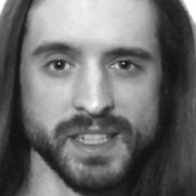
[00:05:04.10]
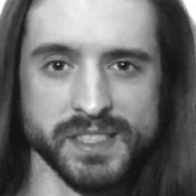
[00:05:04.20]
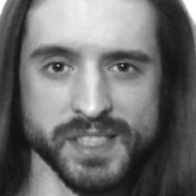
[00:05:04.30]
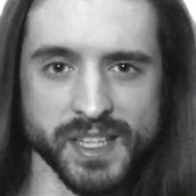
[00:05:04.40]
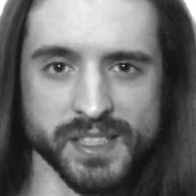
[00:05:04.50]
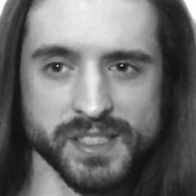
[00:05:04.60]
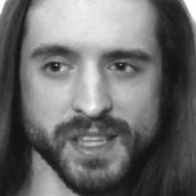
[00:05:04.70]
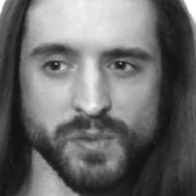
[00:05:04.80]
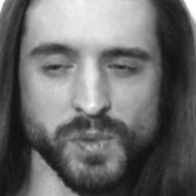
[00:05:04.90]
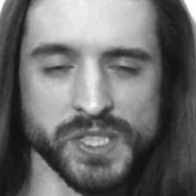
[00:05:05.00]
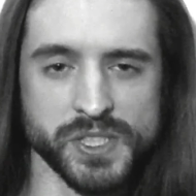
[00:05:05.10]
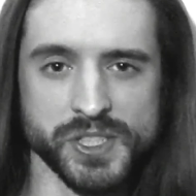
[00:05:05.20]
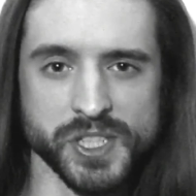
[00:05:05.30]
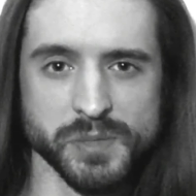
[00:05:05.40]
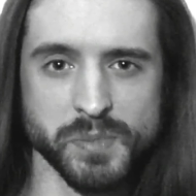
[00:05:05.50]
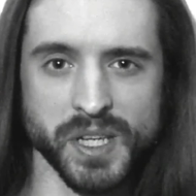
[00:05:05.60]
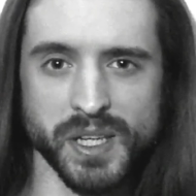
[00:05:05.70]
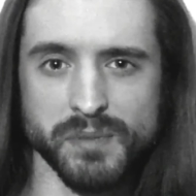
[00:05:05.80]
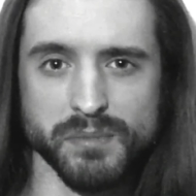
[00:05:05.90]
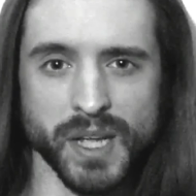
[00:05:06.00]
exist, then we should just
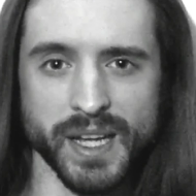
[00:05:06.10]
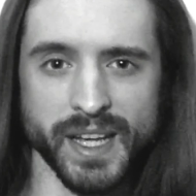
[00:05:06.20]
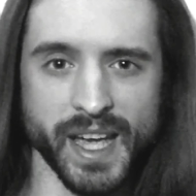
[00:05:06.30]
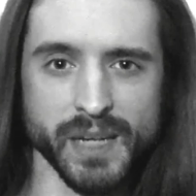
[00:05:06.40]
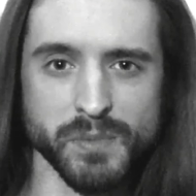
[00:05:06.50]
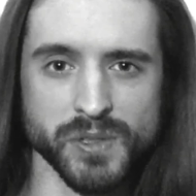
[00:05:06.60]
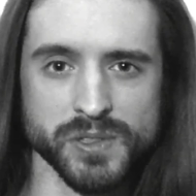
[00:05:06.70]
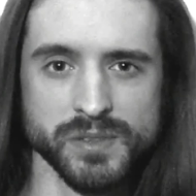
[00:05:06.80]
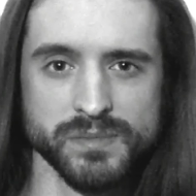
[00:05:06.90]
be like animals.